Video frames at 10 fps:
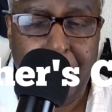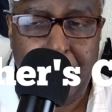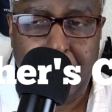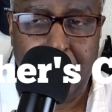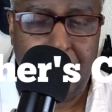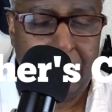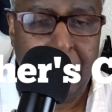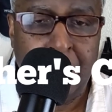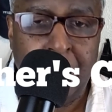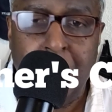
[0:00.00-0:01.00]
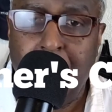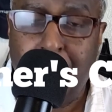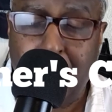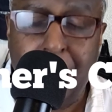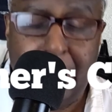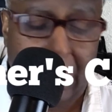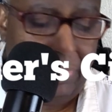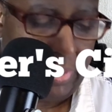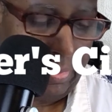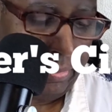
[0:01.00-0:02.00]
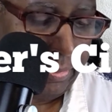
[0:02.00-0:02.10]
but public loves it.